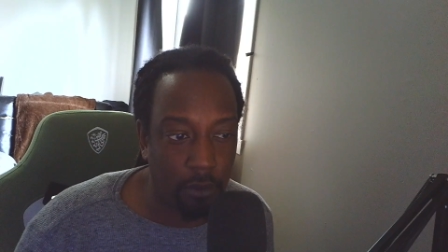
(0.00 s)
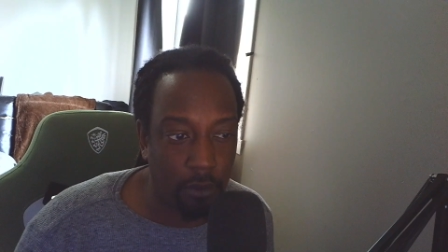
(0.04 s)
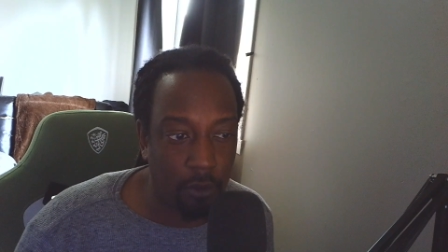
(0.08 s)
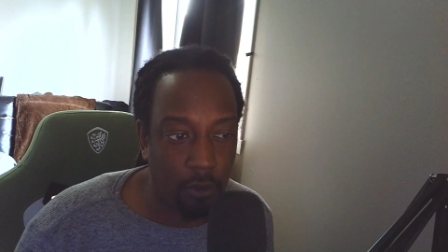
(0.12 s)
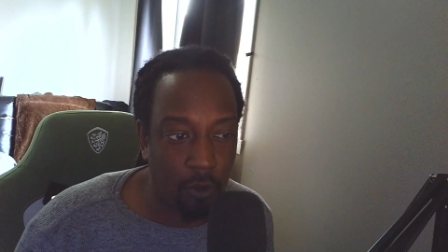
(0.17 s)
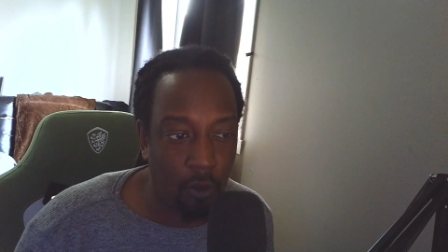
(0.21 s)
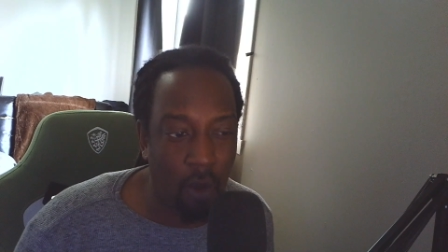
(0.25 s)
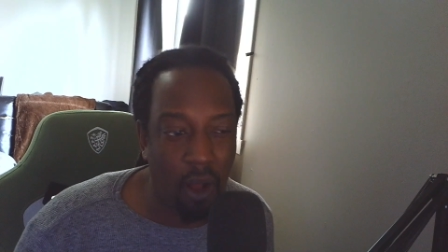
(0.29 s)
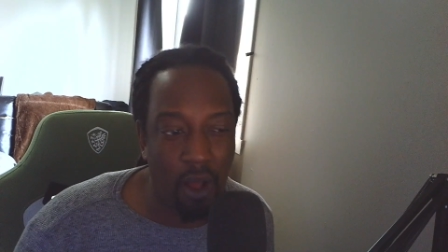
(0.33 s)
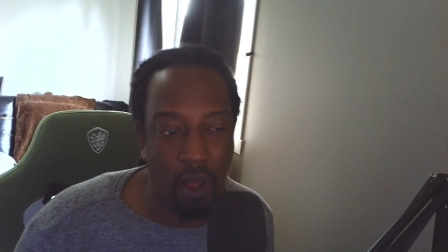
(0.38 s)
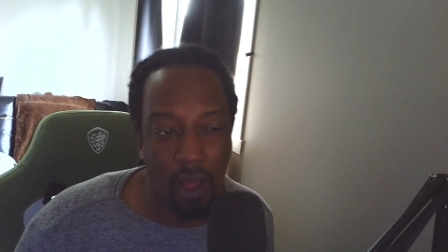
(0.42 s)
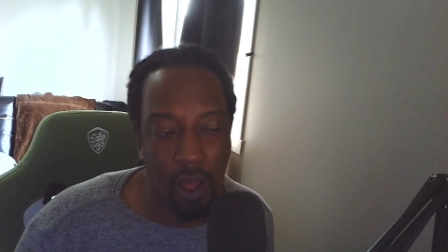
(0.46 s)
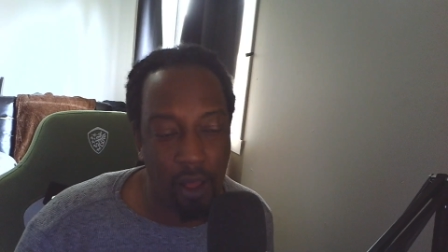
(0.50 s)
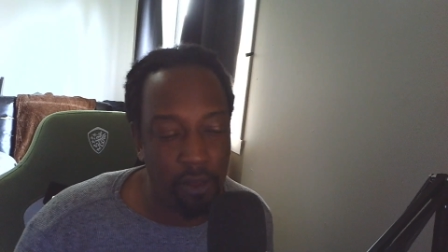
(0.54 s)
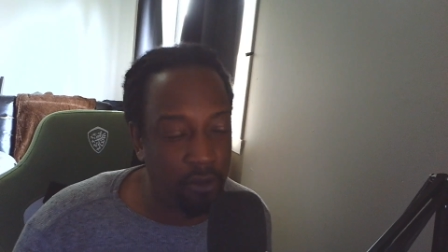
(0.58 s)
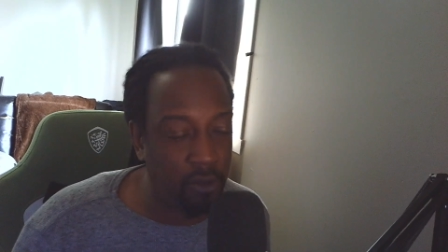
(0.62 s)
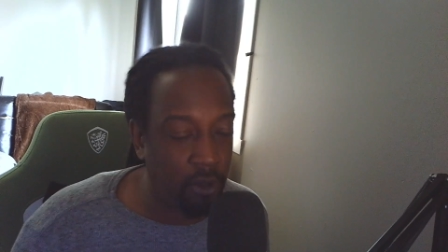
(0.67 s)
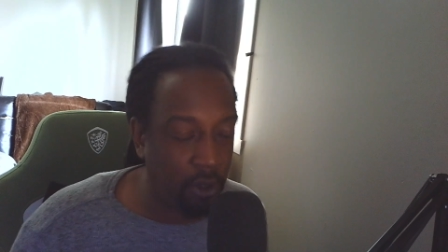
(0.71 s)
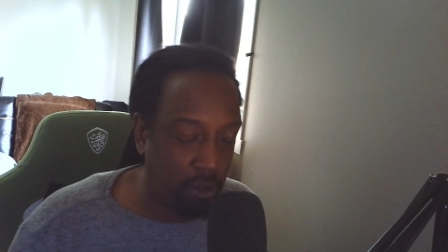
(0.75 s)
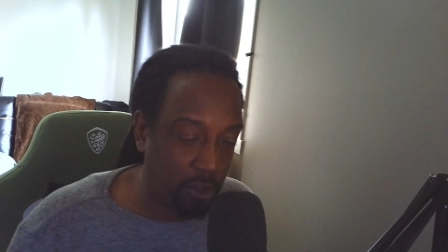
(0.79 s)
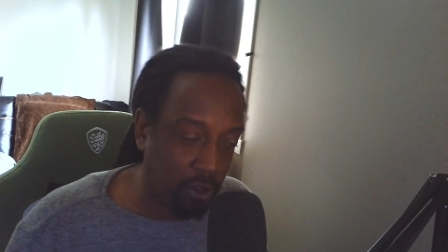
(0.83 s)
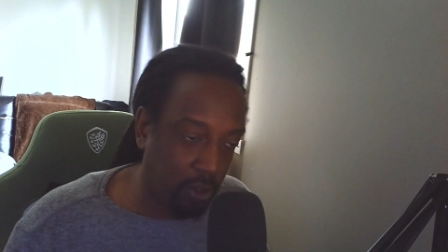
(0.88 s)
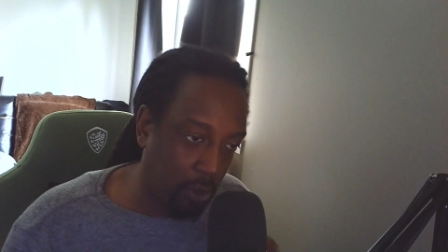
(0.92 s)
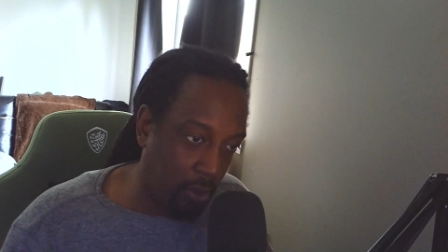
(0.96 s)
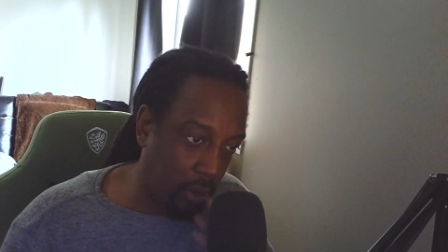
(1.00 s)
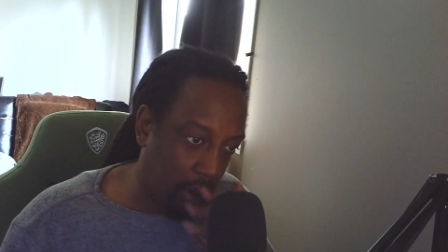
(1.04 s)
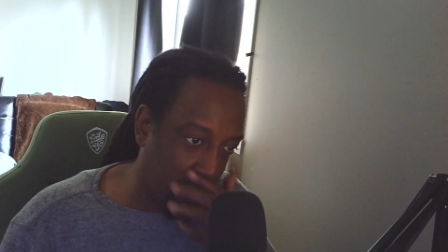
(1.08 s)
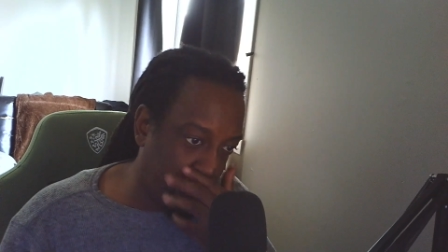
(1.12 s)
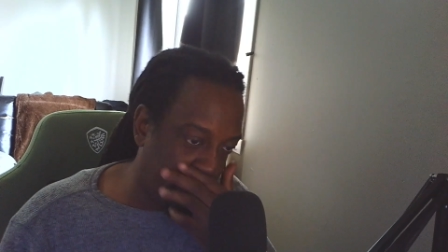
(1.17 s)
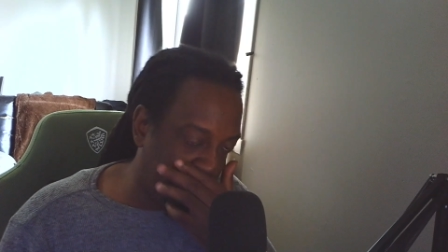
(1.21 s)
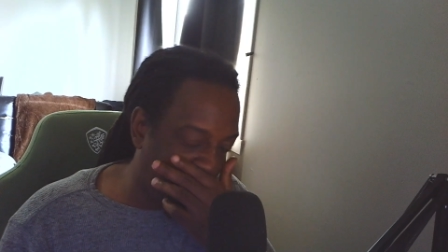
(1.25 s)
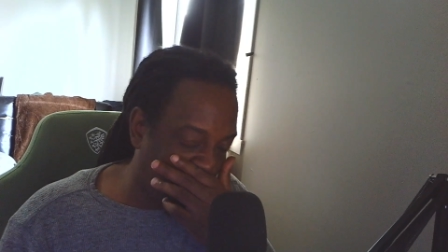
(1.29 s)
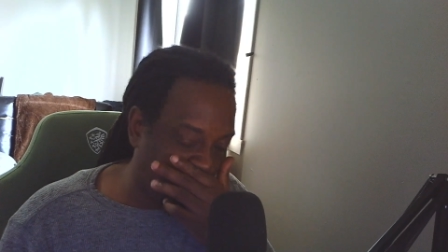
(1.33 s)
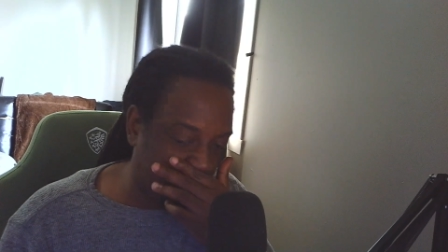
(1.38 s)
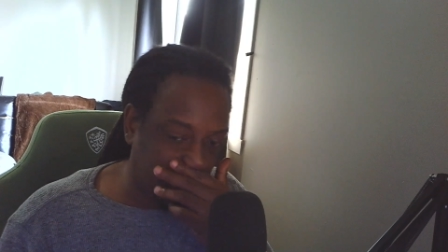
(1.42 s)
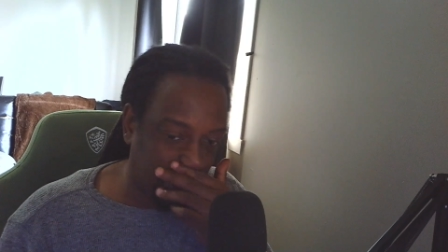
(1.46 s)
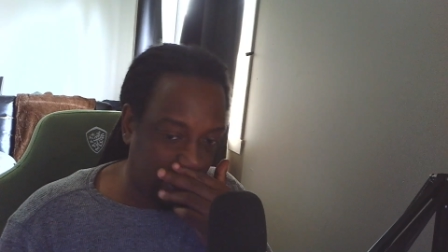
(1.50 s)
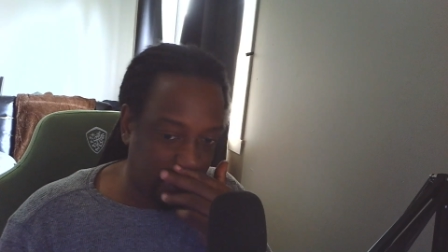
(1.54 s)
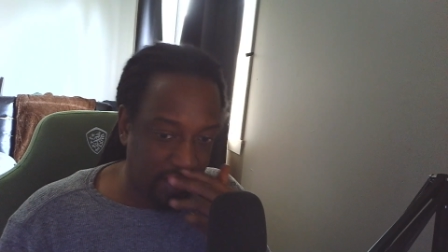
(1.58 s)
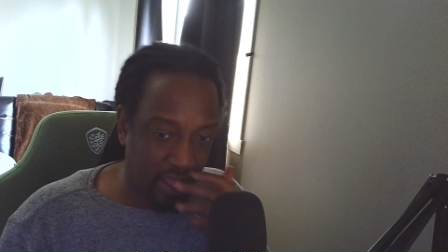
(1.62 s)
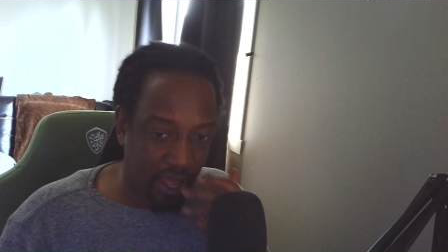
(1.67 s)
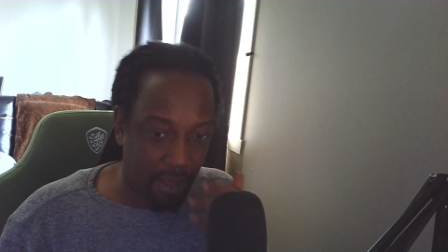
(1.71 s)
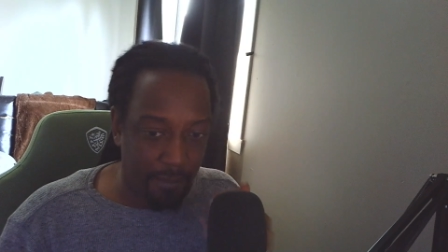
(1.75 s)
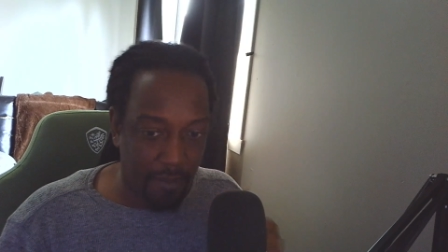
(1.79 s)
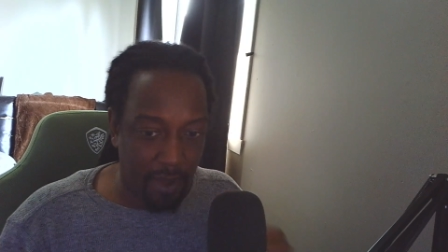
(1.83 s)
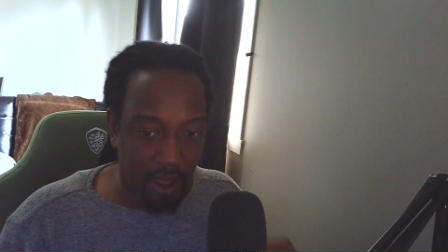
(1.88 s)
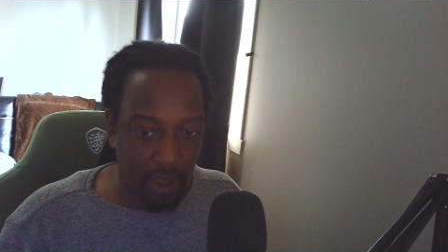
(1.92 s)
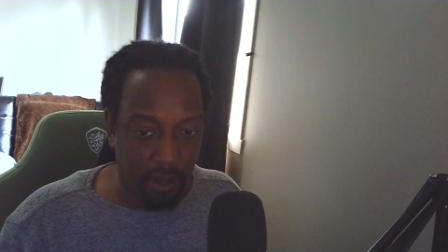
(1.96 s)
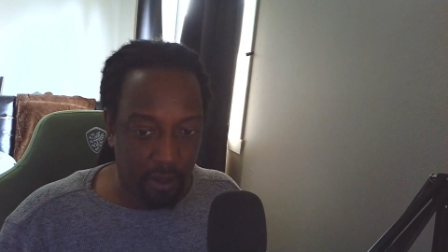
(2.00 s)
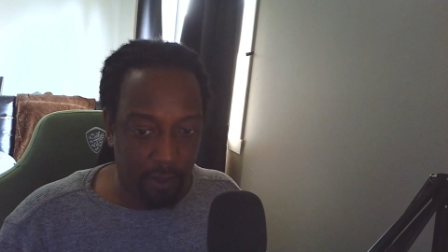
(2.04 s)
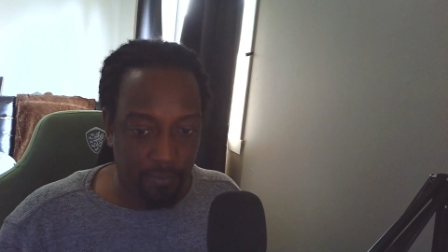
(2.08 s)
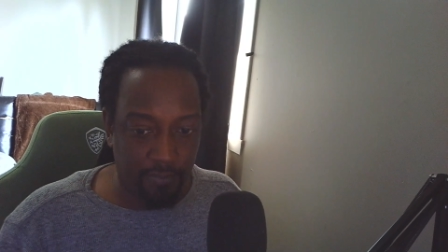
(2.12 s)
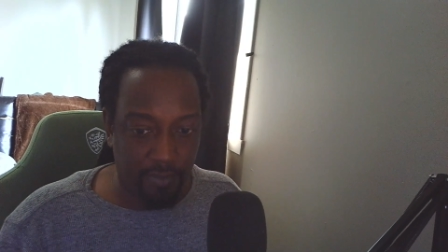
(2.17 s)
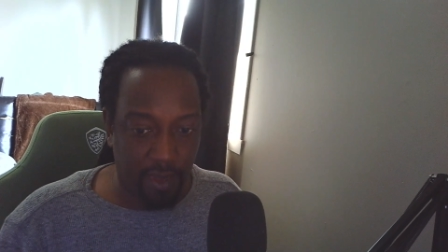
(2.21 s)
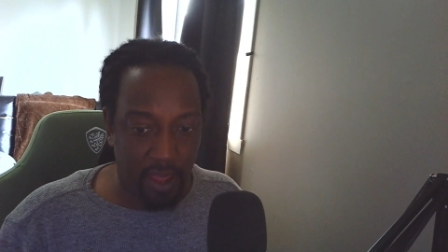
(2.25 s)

well, no, you know what? I take that back.